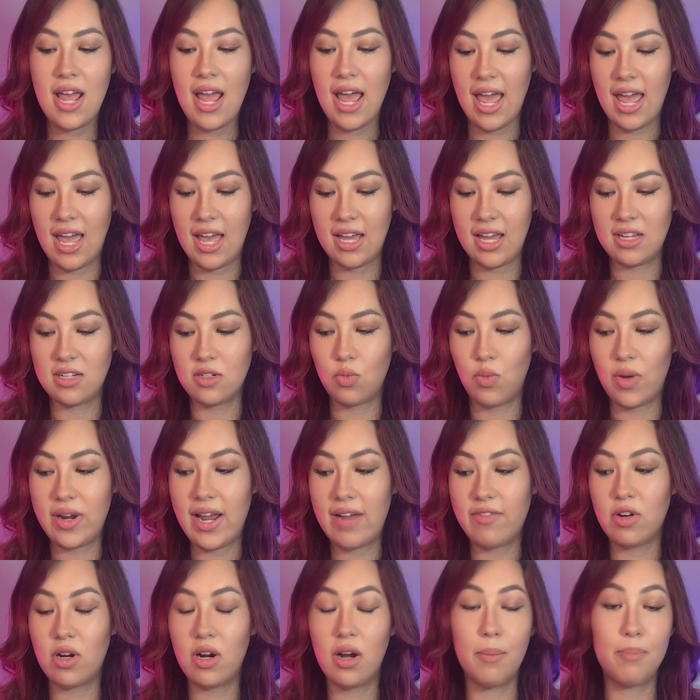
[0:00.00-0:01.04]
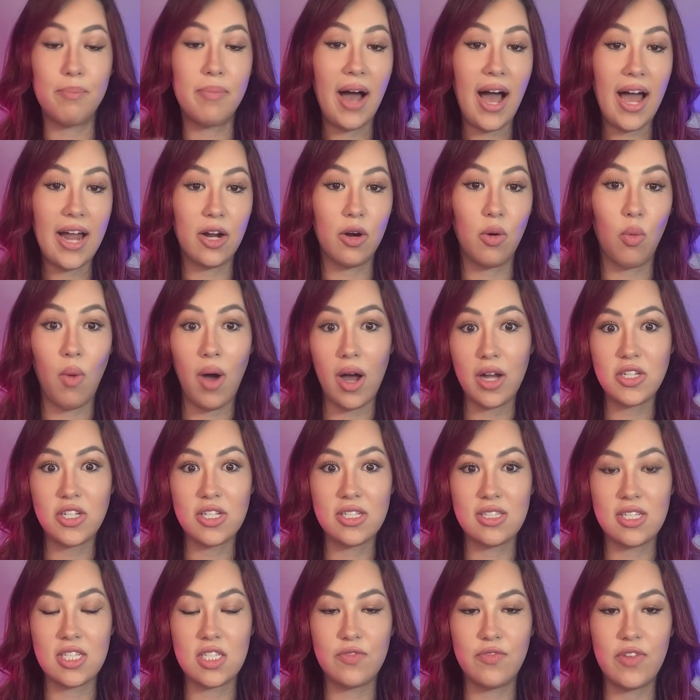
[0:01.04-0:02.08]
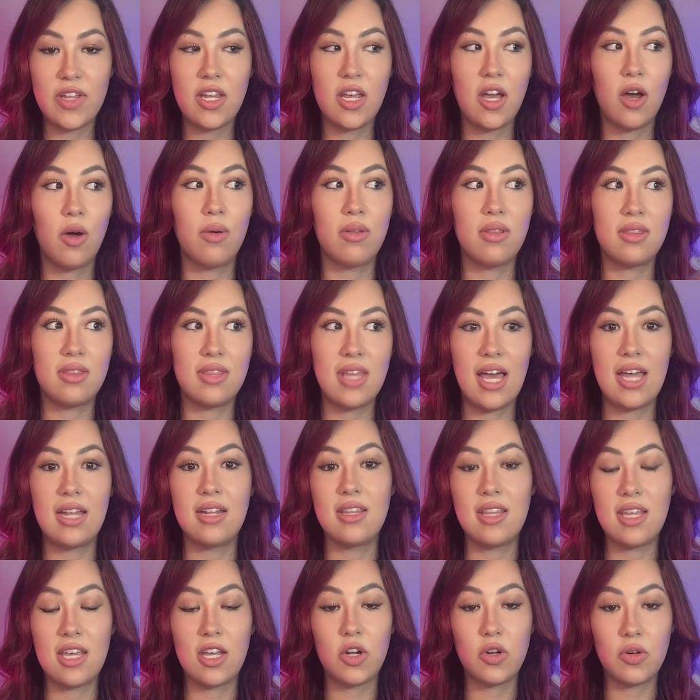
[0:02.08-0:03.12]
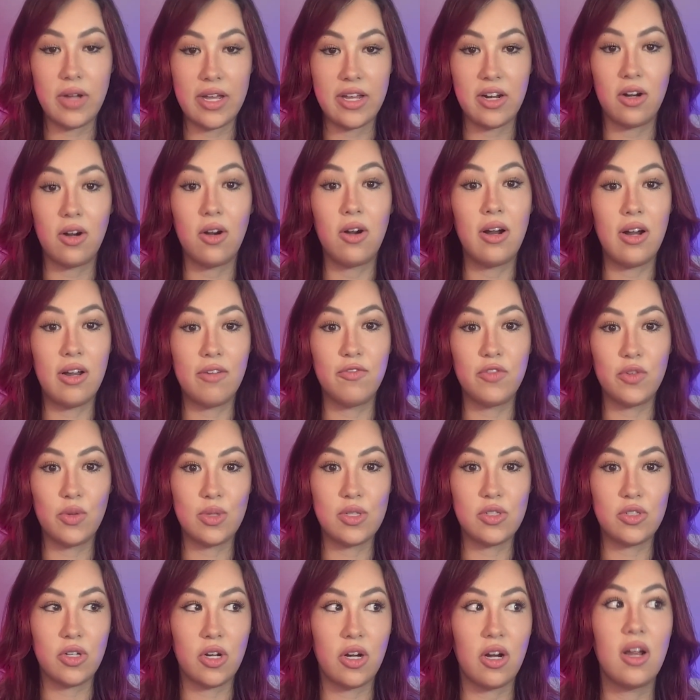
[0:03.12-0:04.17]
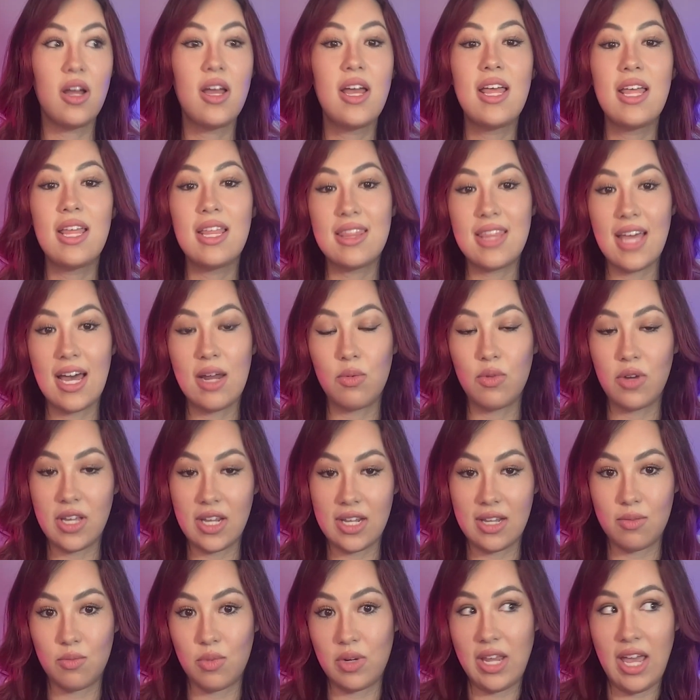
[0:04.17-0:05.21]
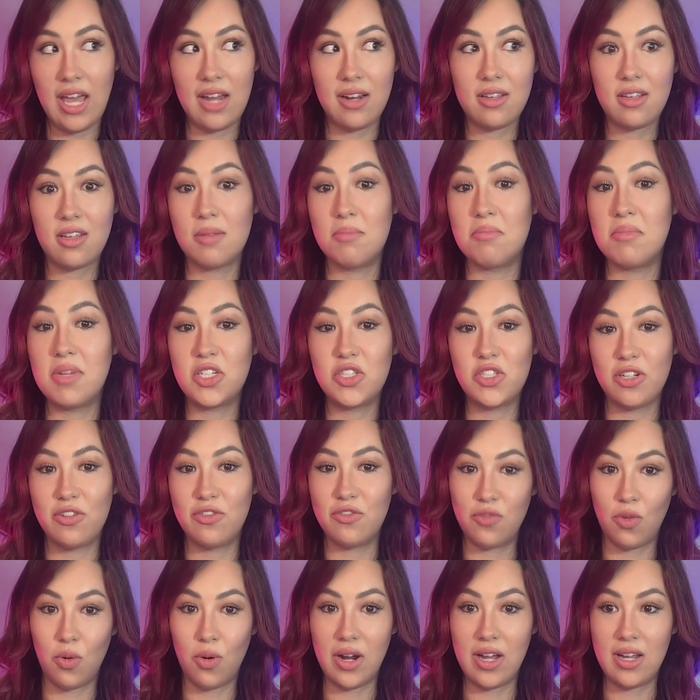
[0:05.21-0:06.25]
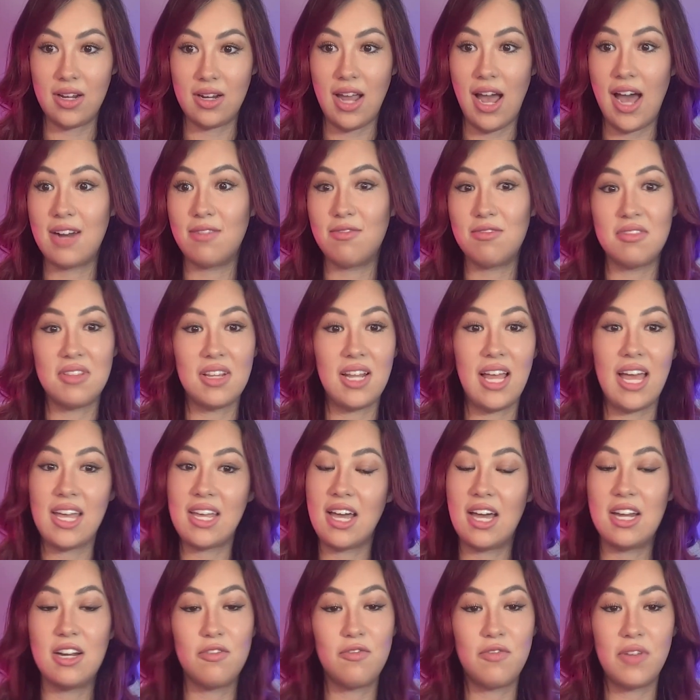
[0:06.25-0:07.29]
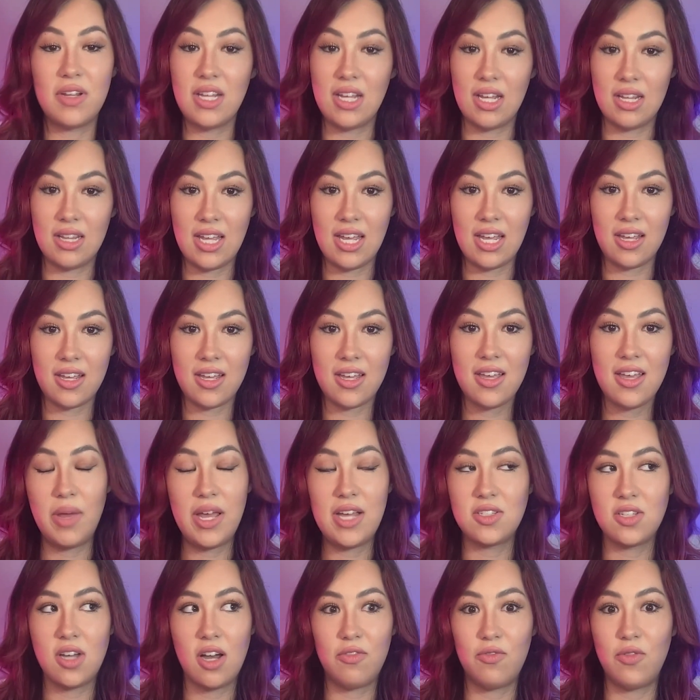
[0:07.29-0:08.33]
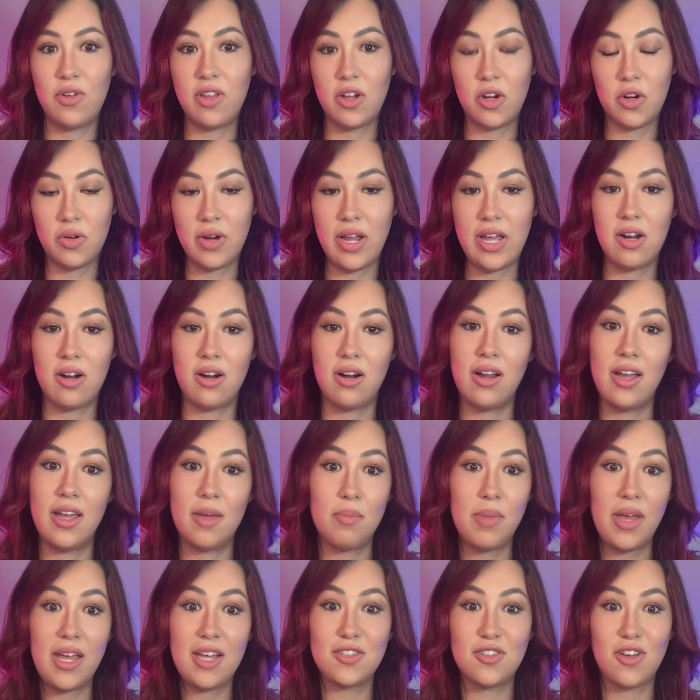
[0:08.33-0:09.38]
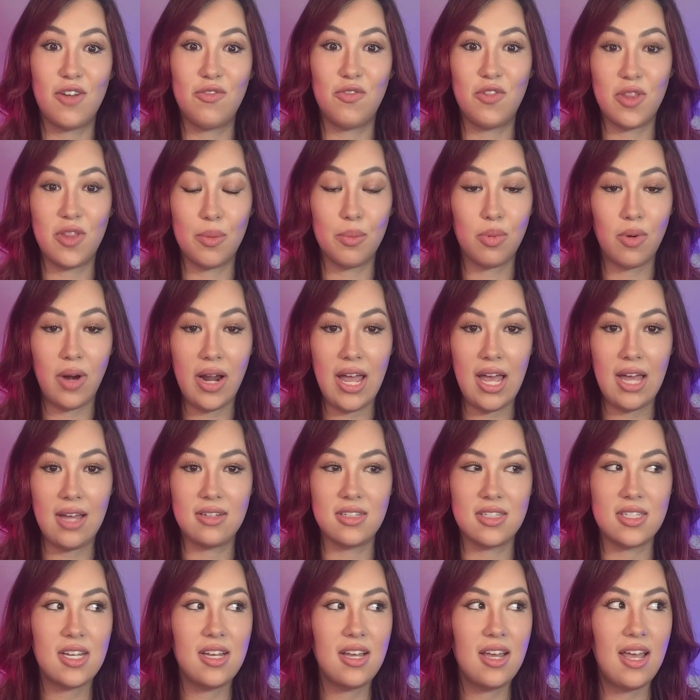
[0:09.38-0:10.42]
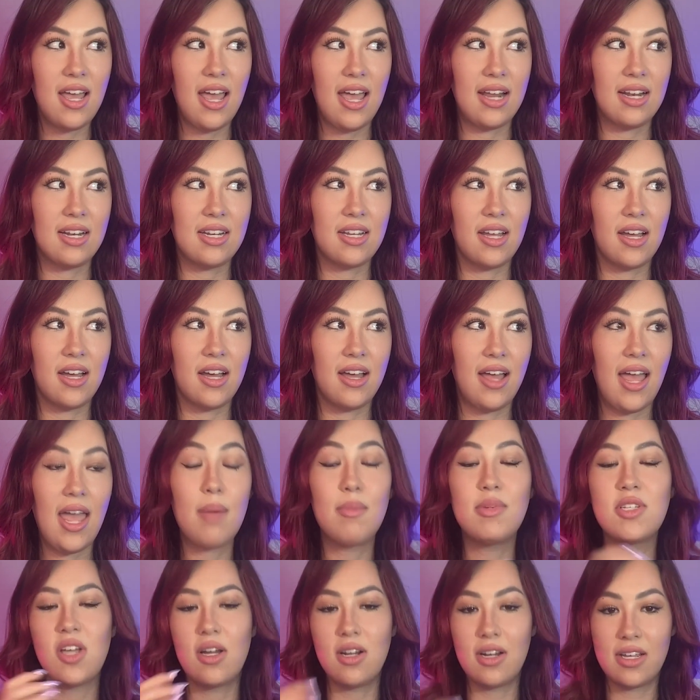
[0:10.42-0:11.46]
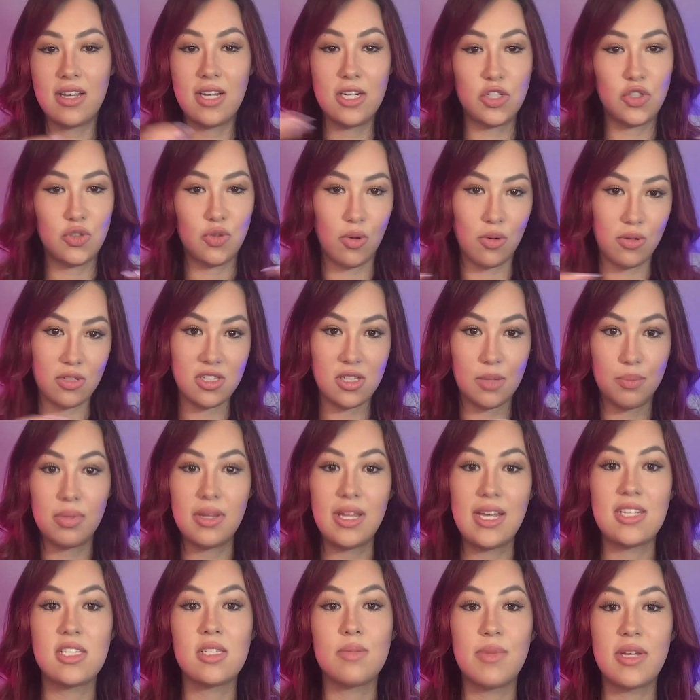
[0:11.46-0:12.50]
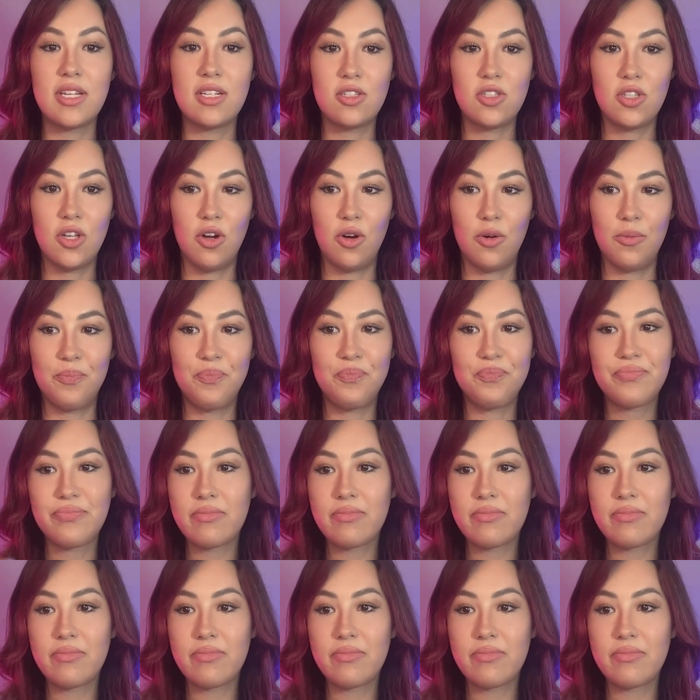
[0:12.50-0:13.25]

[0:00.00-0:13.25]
And whenever a buyer watches this video, then the creator or influencer then get commission for it, kind of like an affiliate link. Pays off for the creator, it pays off for the brand, And Amazon controls the placement. So